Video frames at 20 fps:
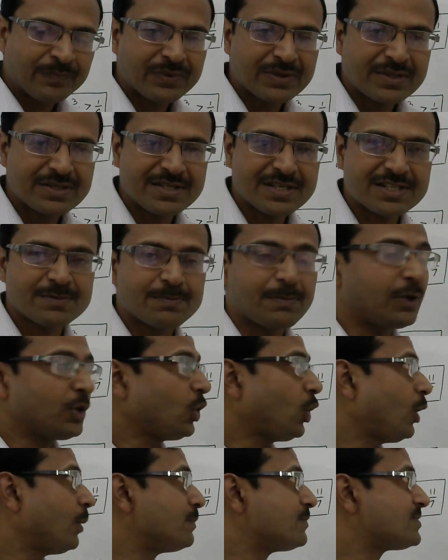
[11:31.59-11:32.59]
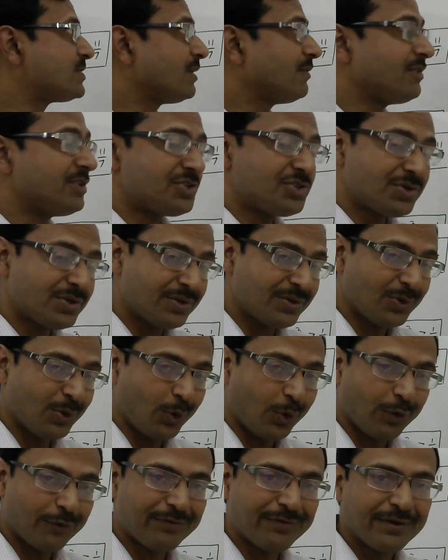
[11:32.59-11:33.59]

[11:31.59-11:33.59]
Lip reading: Just by observation of